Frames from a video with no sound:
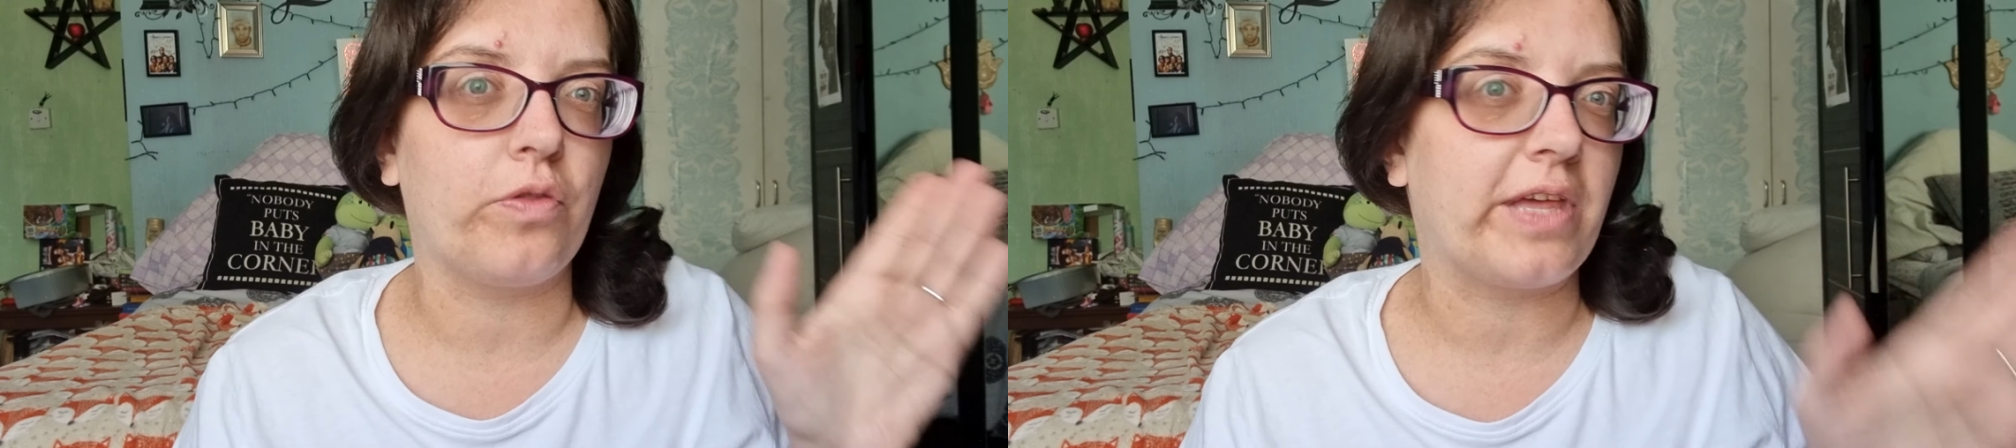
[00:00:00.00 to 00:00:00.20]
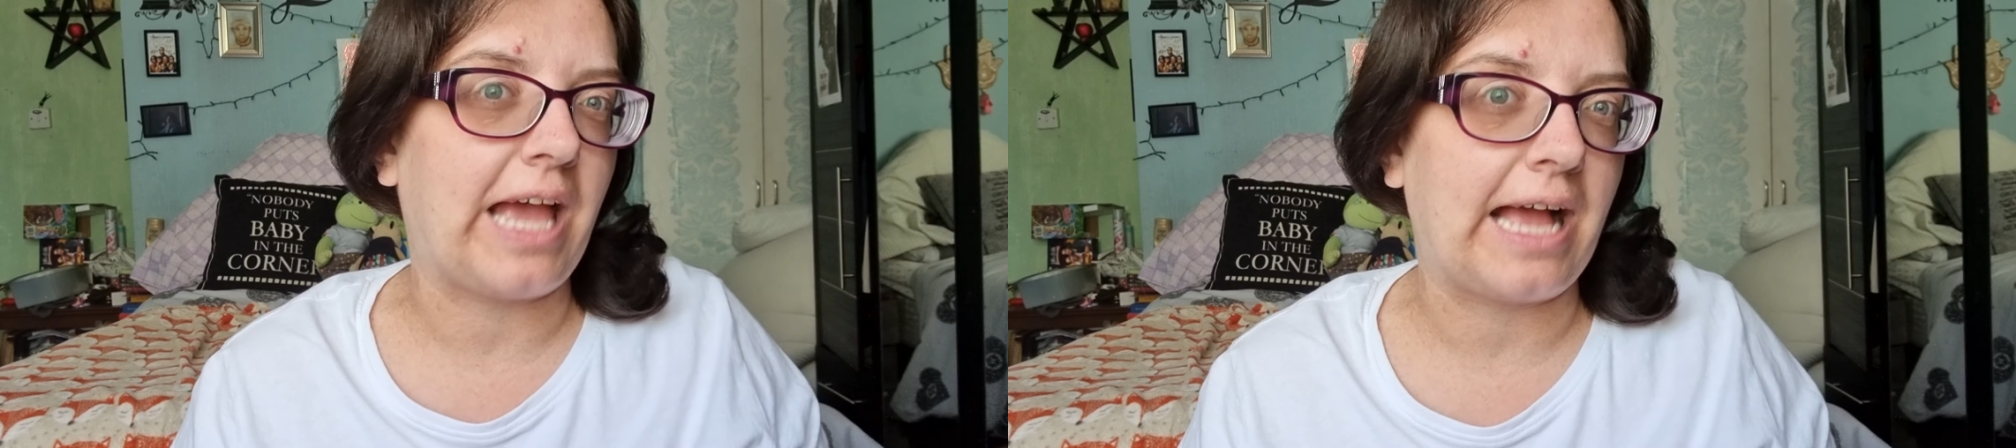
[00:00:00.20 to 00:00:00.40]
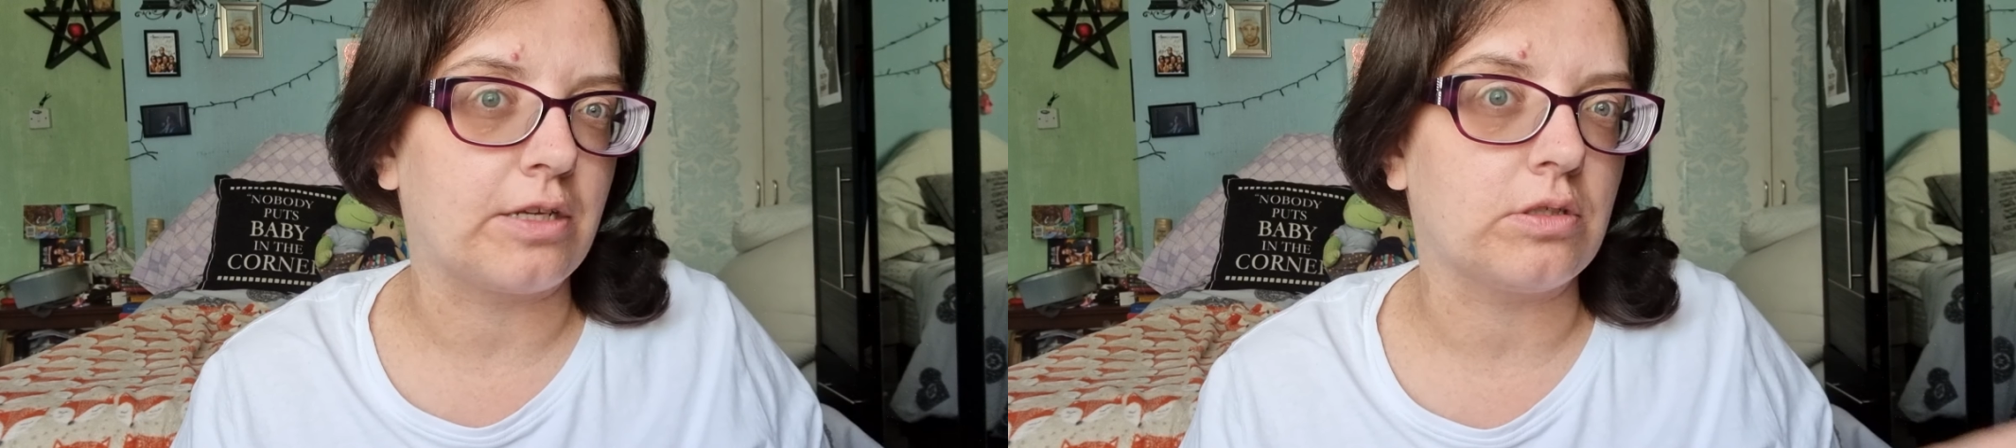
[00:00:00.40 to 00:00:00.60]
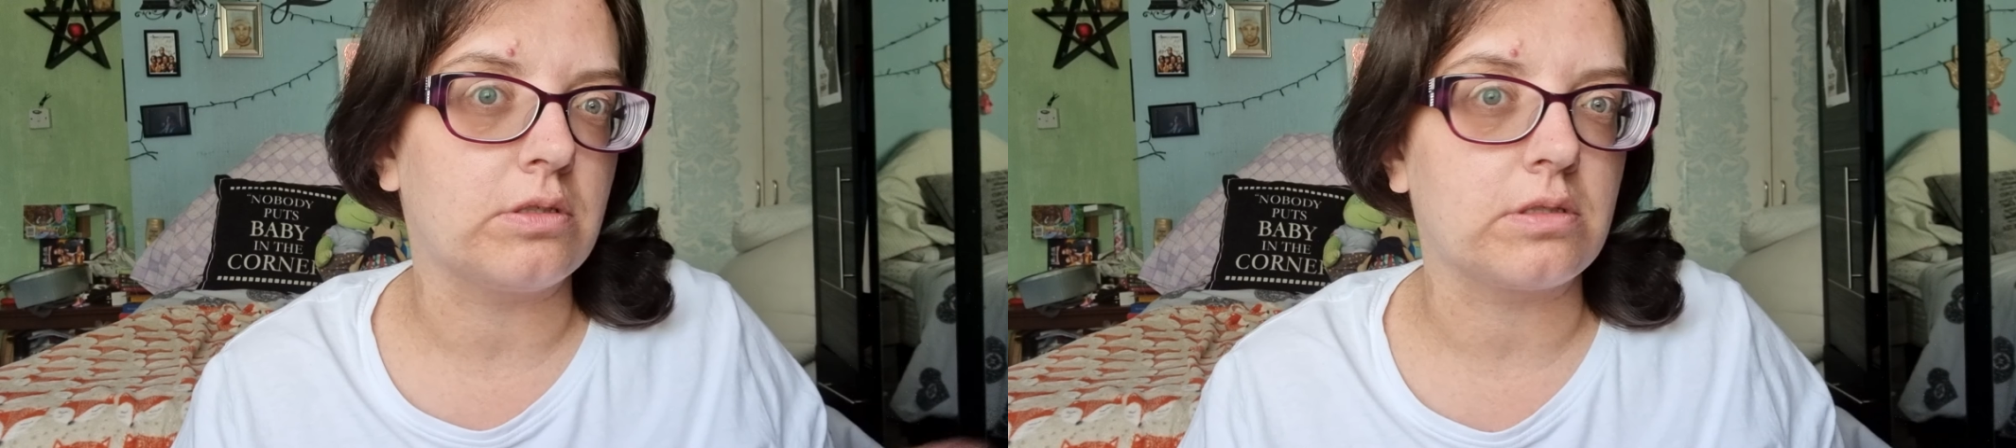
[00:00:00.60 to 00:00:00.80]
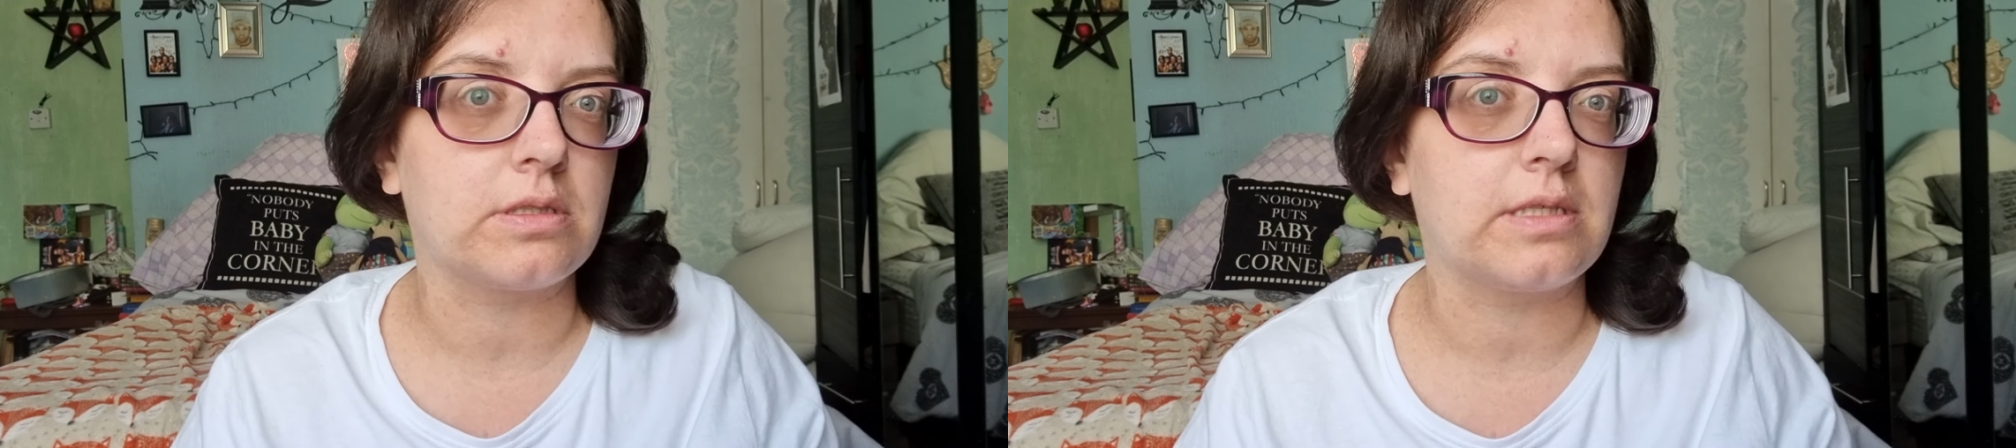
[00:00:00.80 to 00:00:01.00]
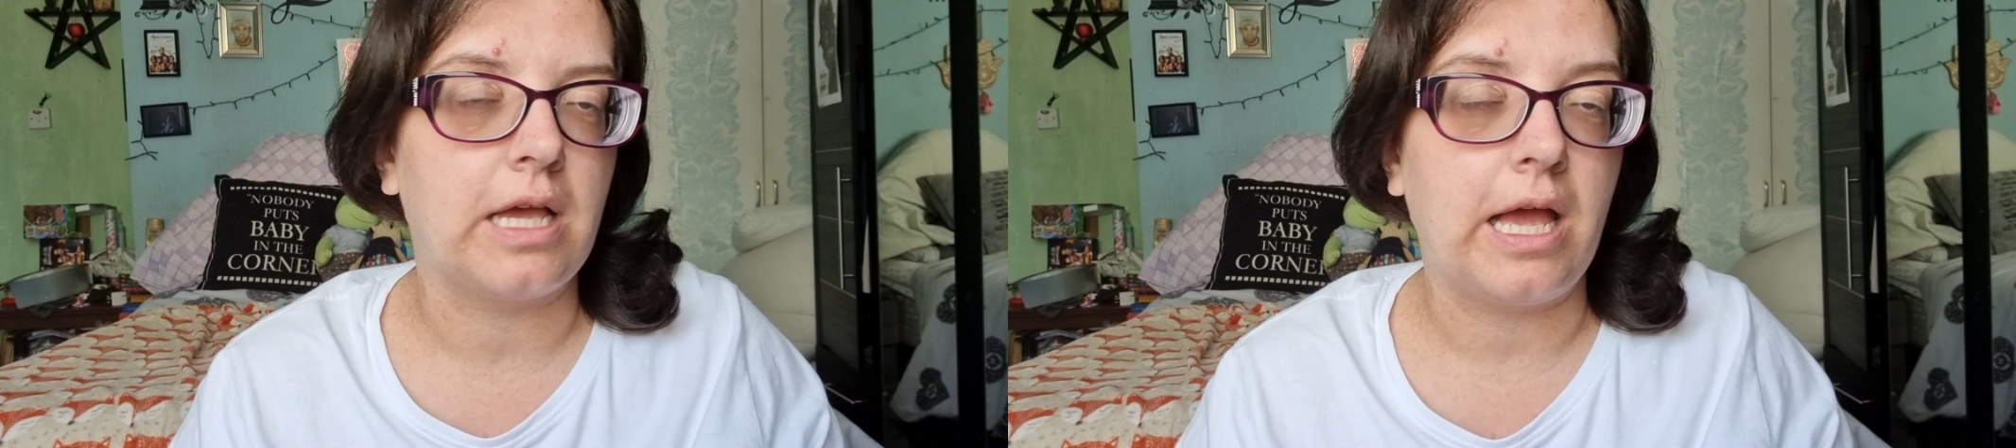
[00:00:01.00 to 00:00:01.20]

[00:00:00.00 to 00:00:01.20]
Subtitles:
the adults,